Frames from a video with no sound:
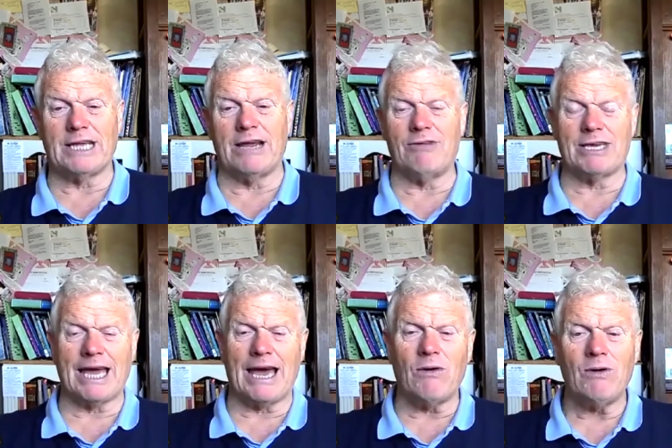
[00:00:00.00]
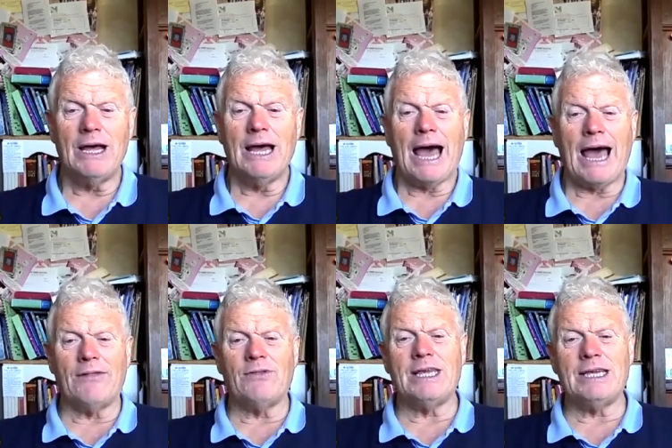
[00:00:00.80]
dairy cow,
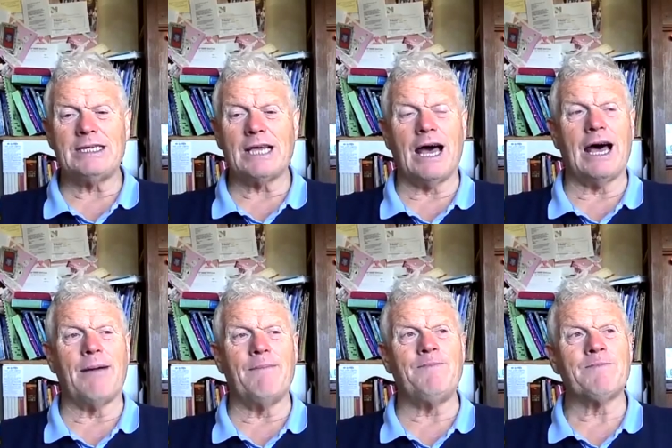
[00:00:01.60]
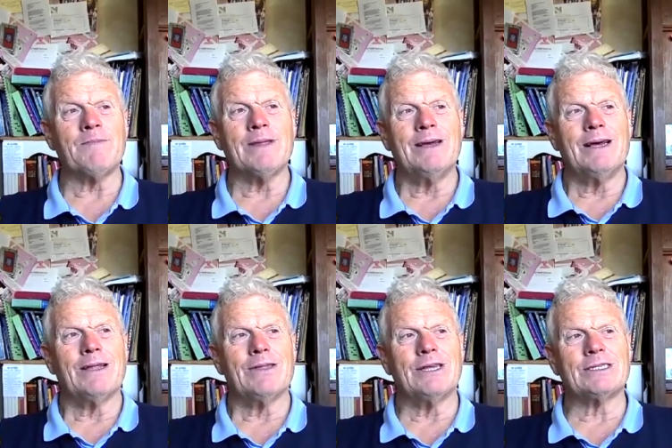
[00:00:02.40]
and the um,
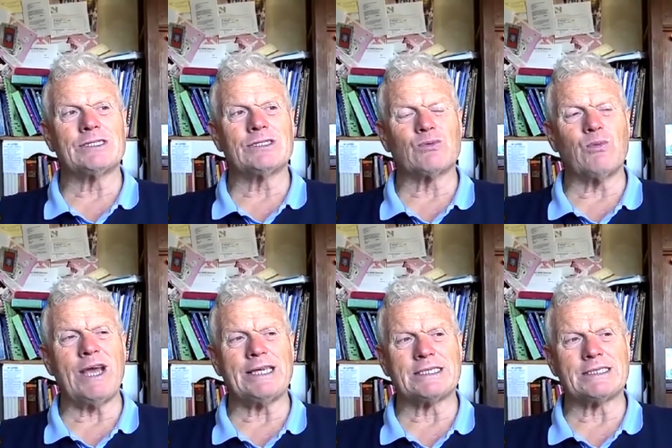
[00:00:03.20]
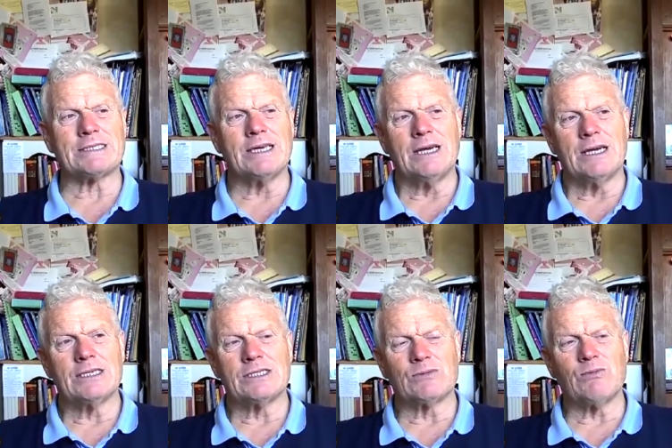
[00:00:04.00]
the Swiss
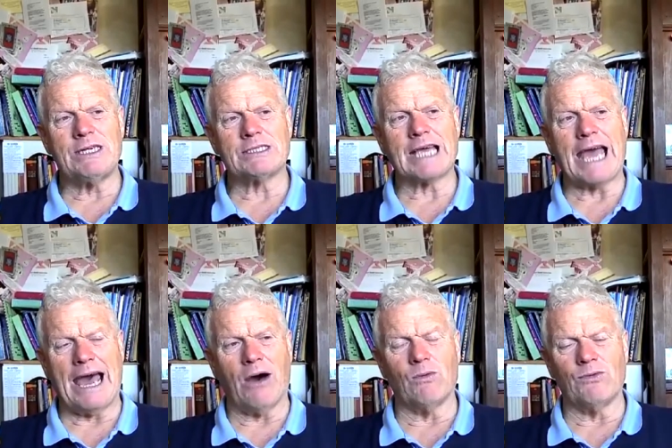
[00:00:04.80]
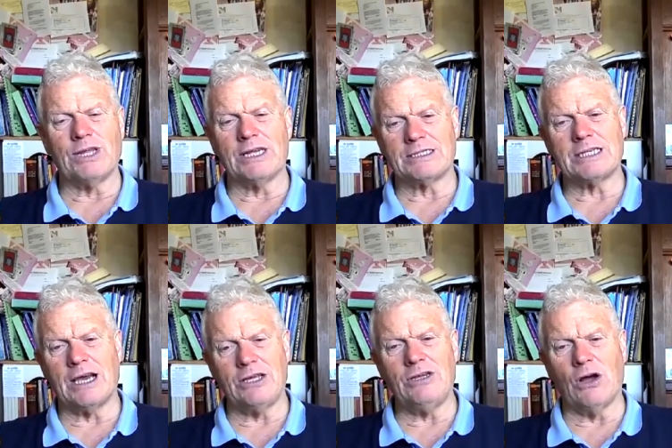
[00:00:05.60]
Swiss cow. This
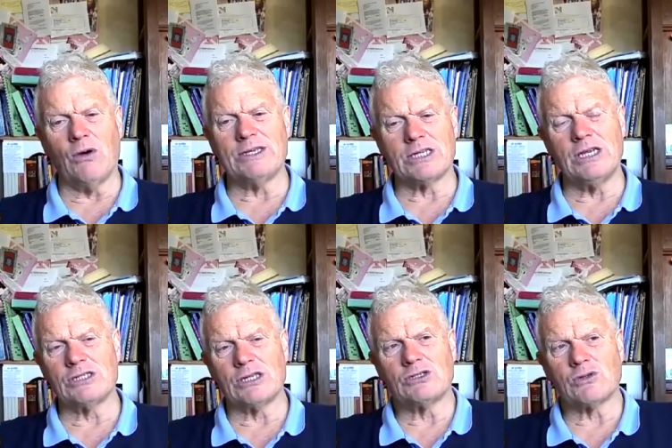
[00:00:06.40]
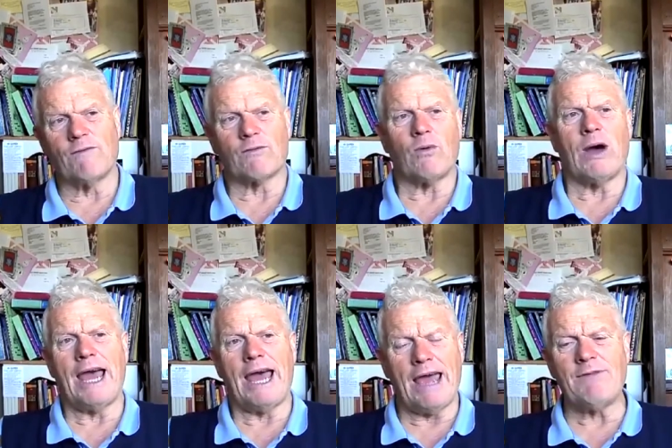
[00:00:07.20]
uh, you know is is a sort of quite
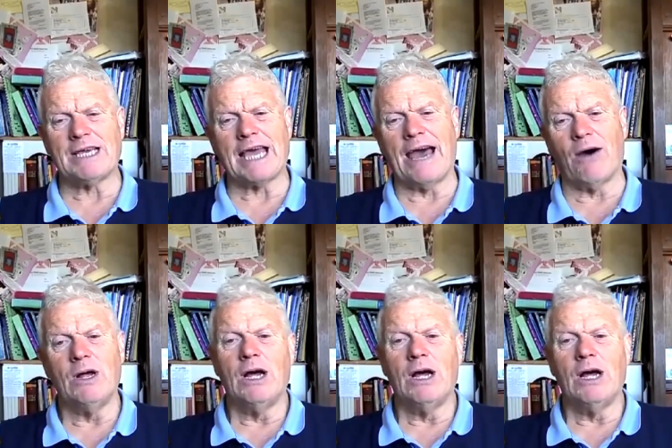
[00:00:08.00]
a heavy cow